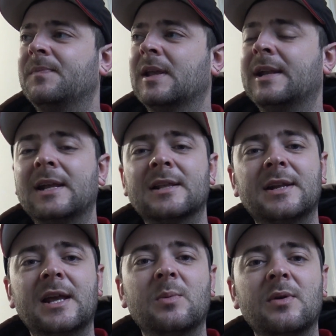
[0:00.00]
In
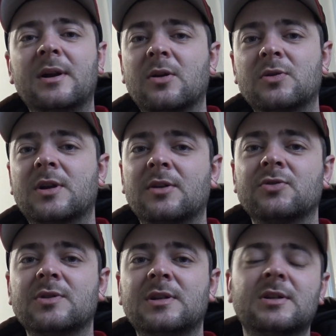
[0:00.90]
England here, we're in a good
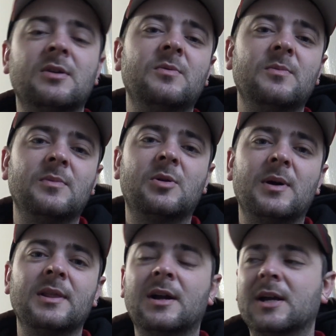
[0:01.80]
country, so we're
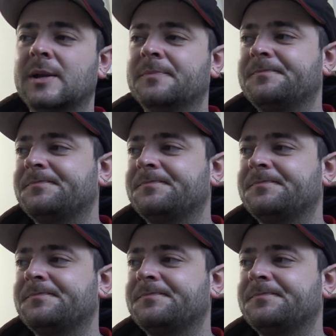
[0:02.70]
quite lucky.